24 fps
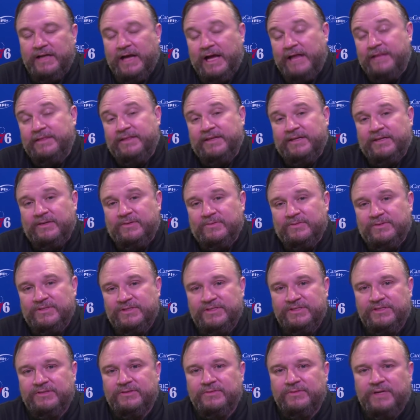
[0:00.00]
I think it was
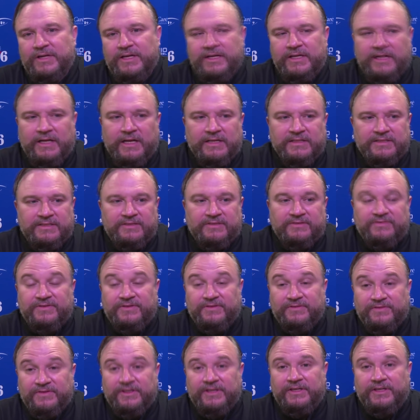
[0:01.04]
still right. I still
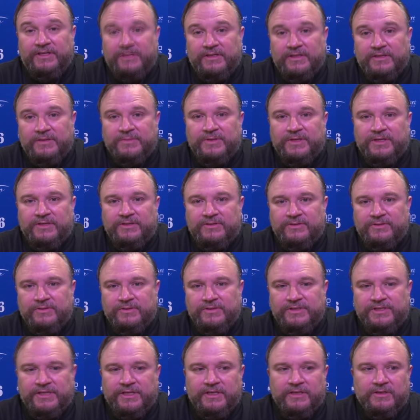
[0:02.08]
feel very good about
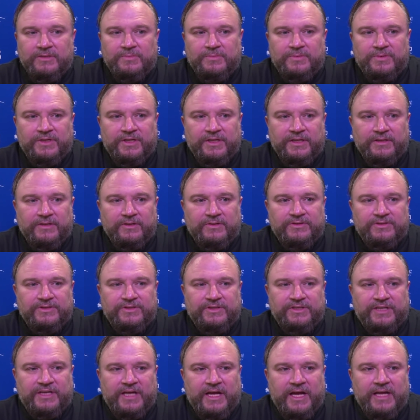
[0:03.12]
George Hill, but those are
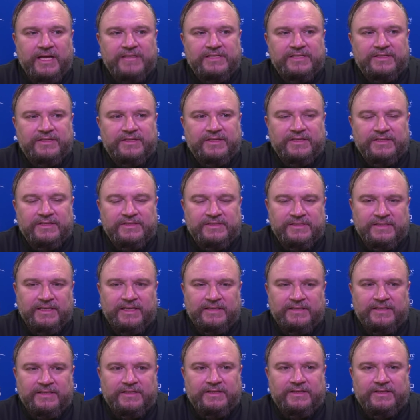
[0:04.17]
the kinds of things that
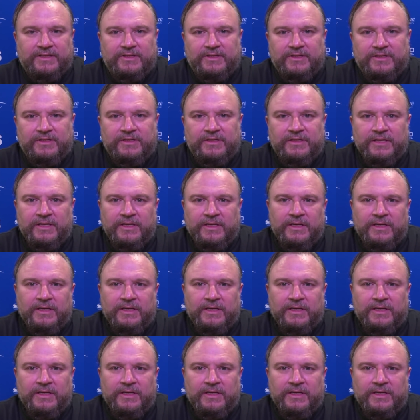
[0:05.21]
I think a good